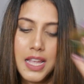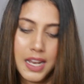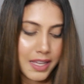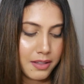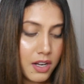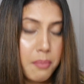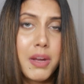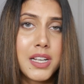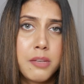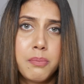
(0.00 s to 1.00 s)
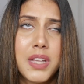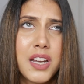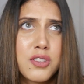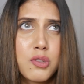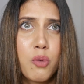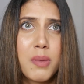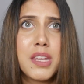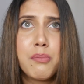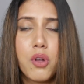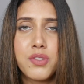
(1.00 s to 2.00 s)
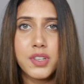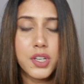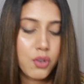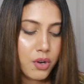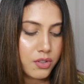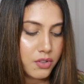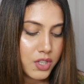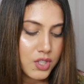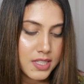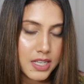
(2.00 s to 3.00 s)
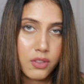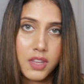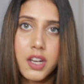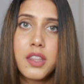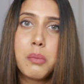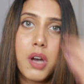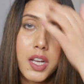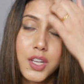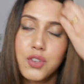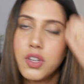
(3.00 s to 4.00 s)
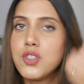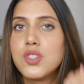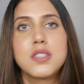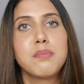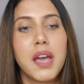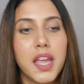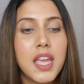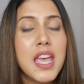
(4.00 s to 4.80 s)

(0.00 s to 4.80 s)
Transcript: Like there are so many bronzer and contouring shades out there in the market. You can just buy.